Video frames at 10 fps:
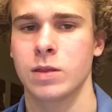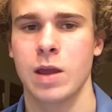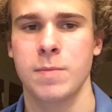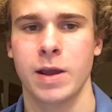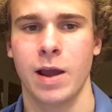that they
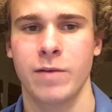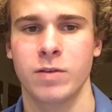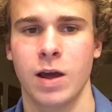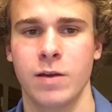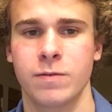may have
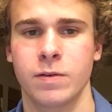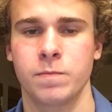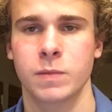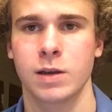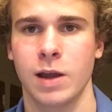life
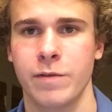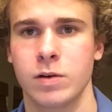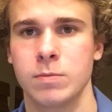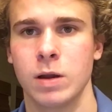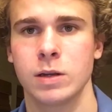and have it
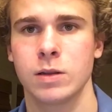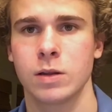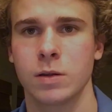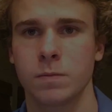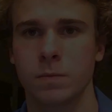abundantly.